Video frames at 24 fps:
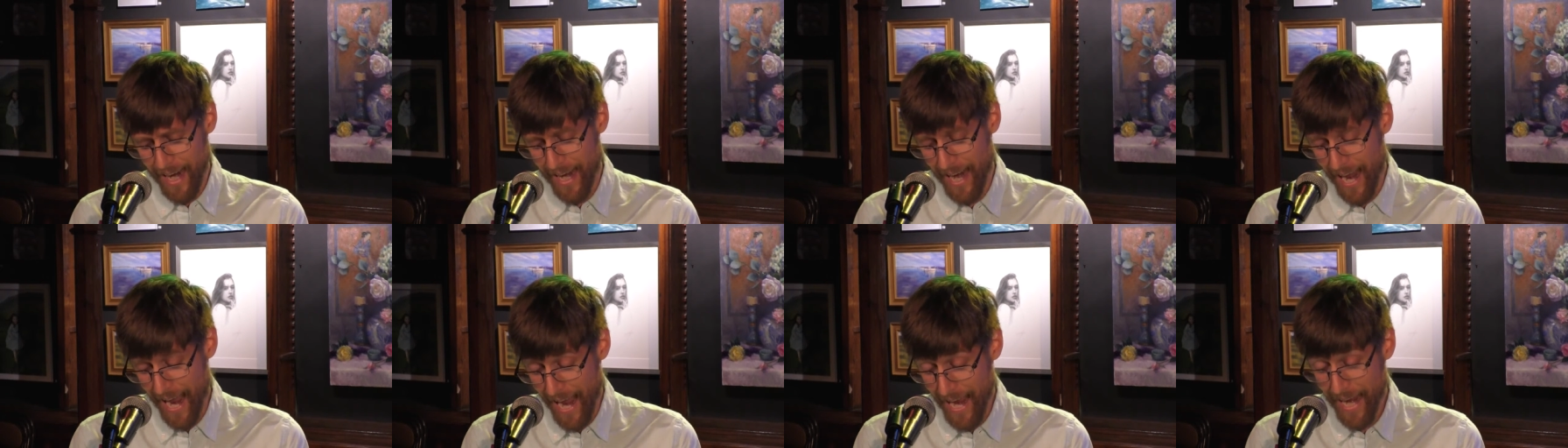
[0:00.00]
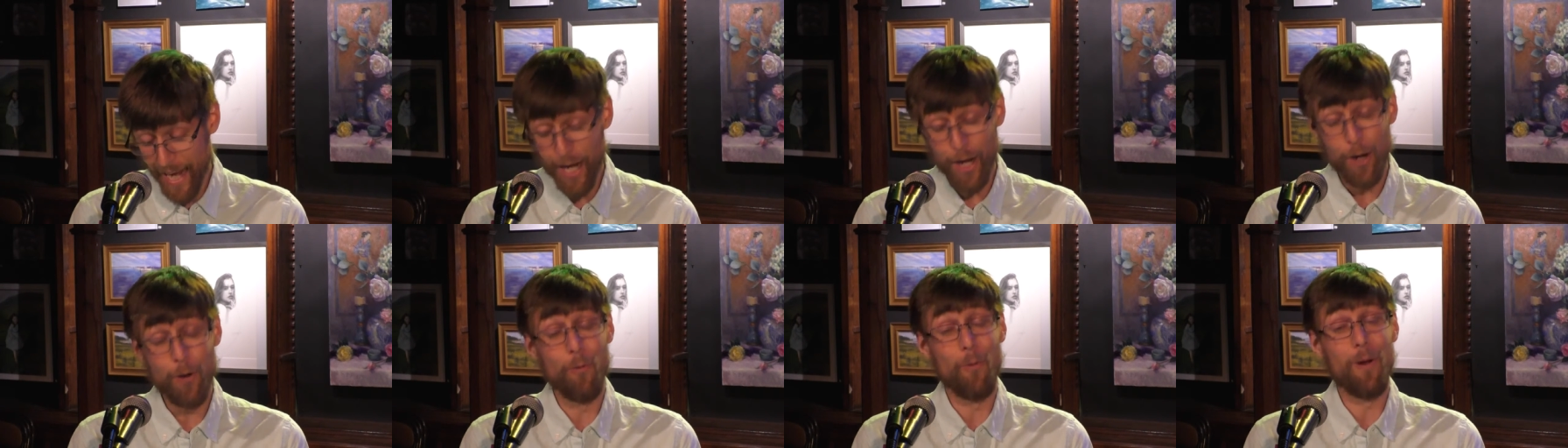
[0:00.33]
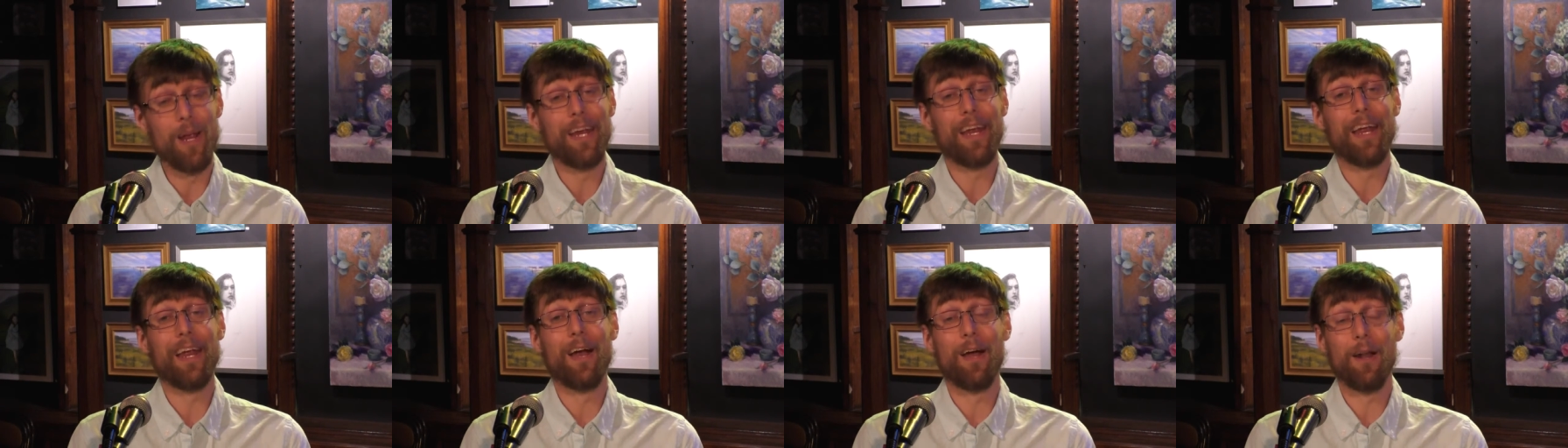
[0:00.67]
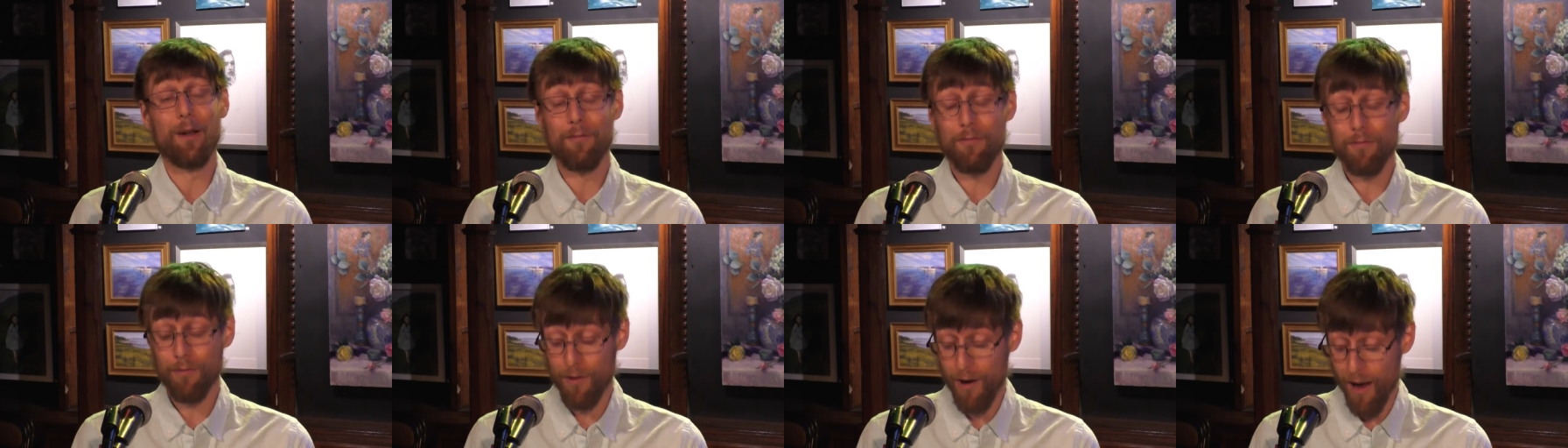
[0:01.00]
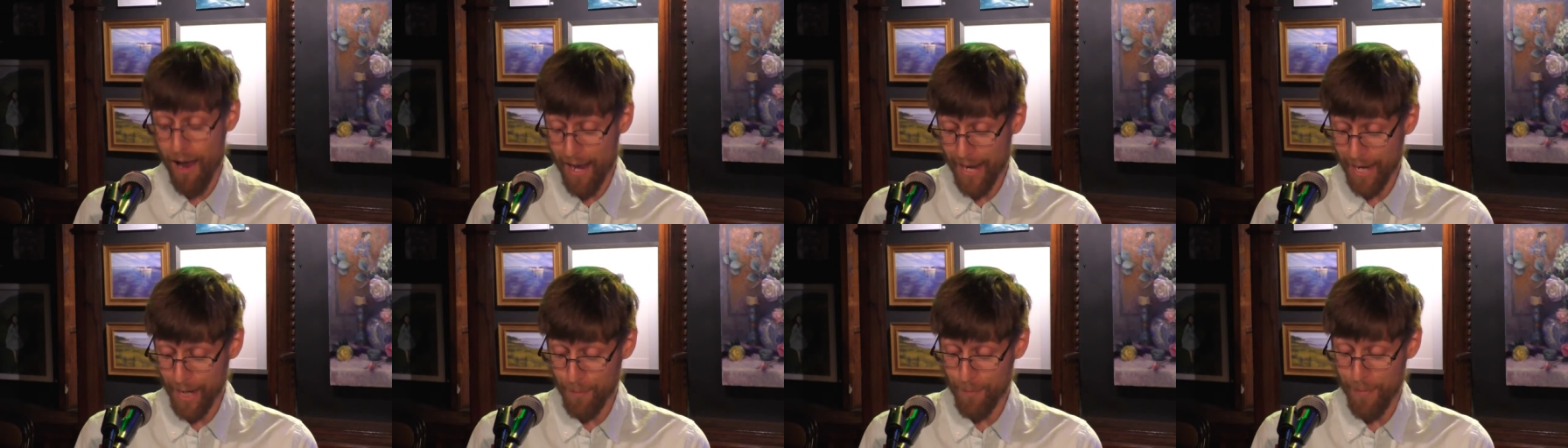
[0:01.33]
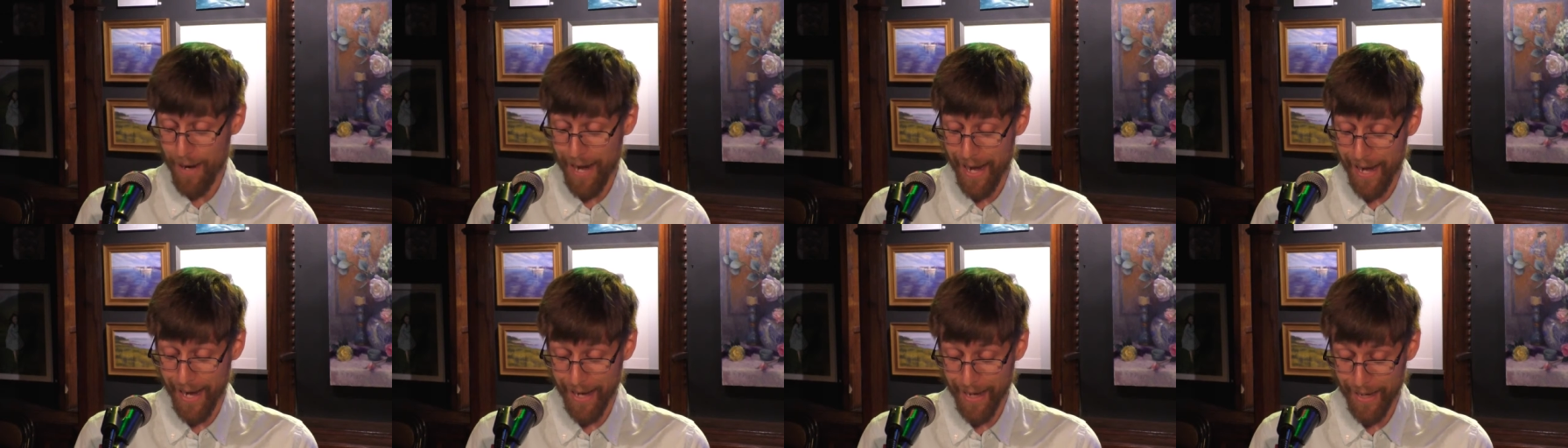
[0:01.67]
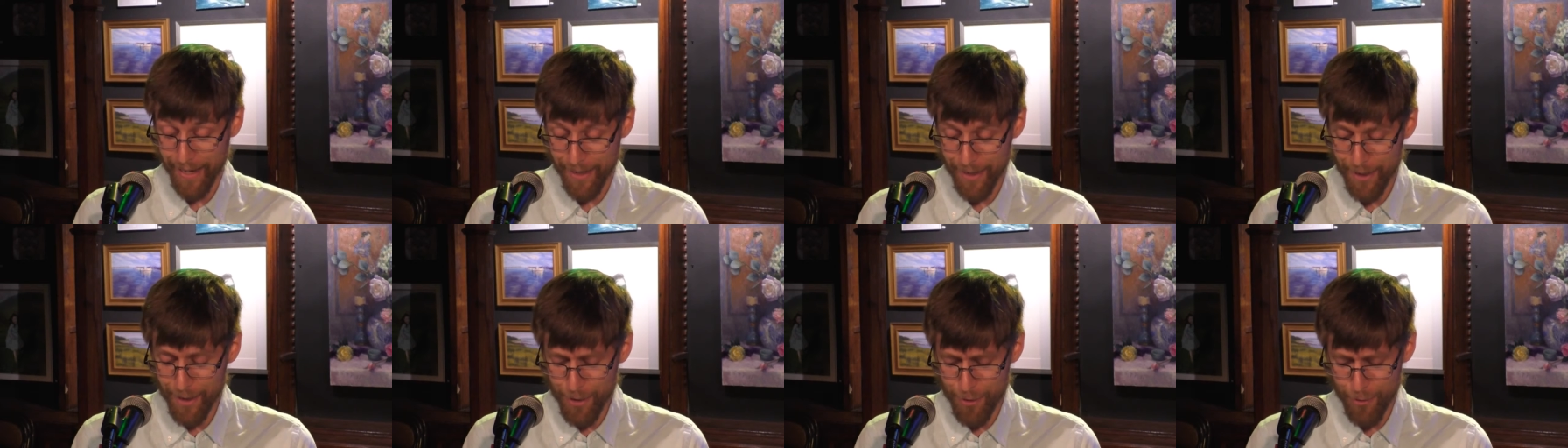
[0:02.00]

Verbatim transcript: an egg waking on a frying pan